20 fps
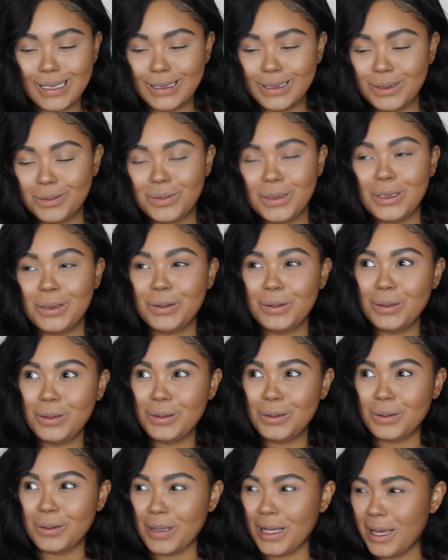a little bit,
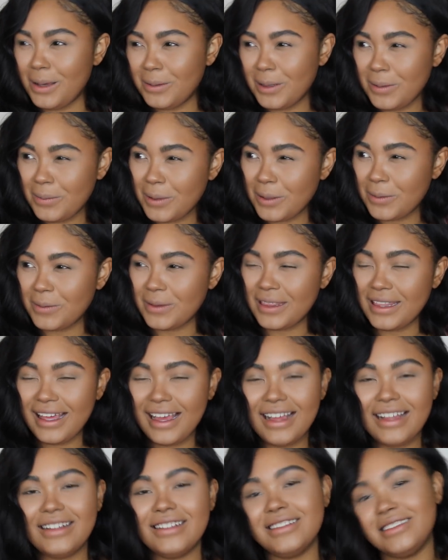ooh, how would I work with
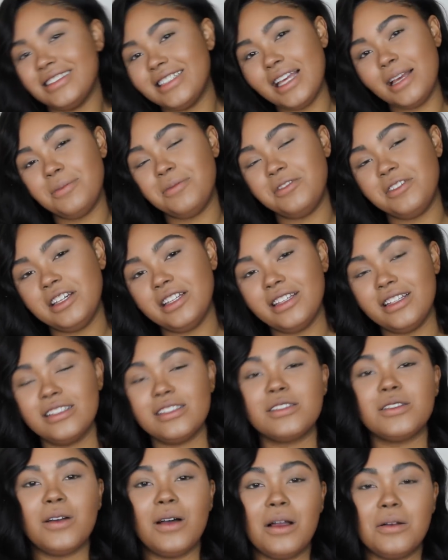that type feeling?
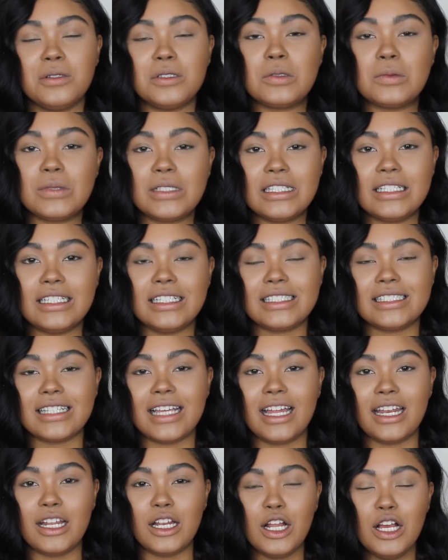So I was really
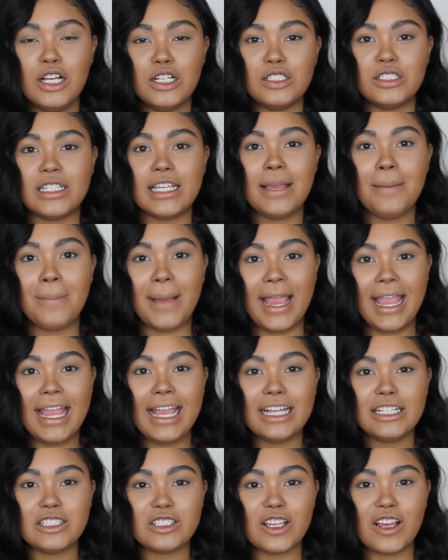excited to get my
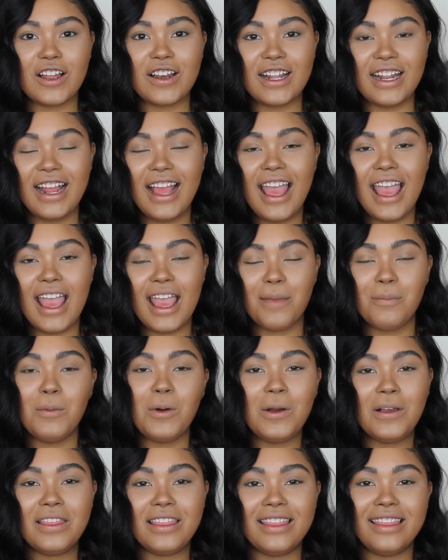hands on it. And
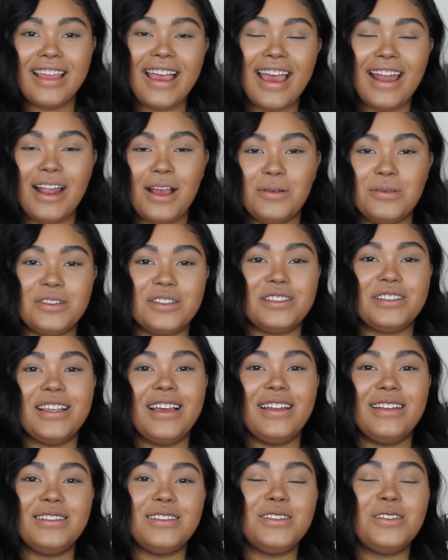more than that, I was
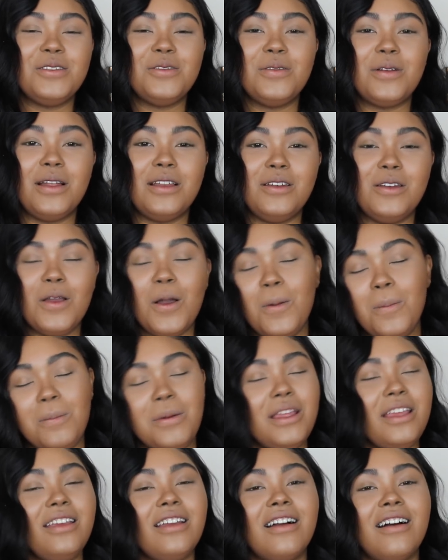excited to do a no
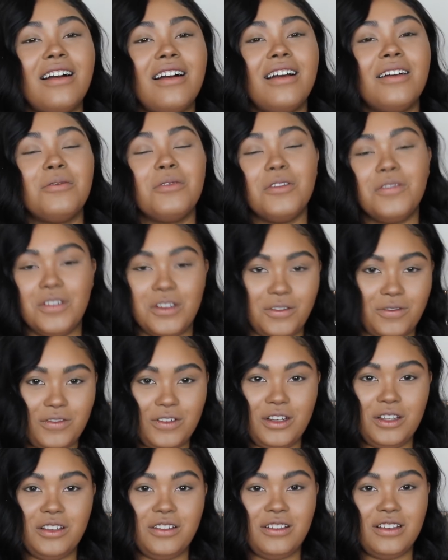PR review for you